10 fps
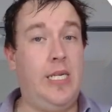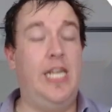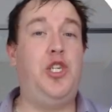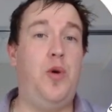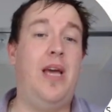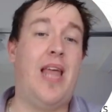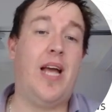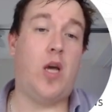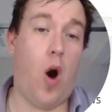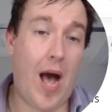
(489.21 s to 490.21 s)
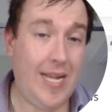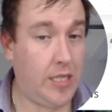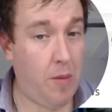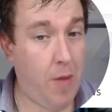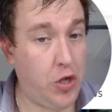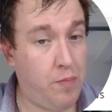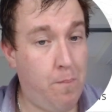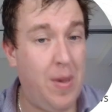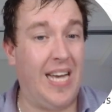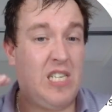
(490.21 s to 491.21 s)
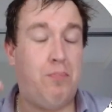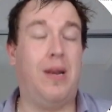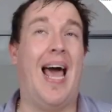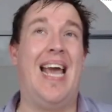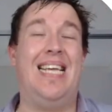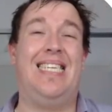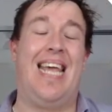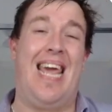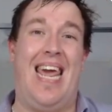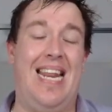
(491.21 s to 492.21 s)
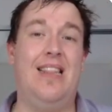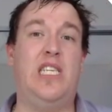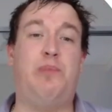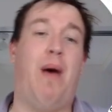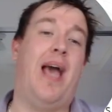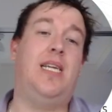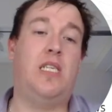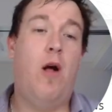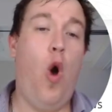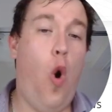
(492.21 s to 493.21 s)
Did you hear that, guys? The most biggest players in the space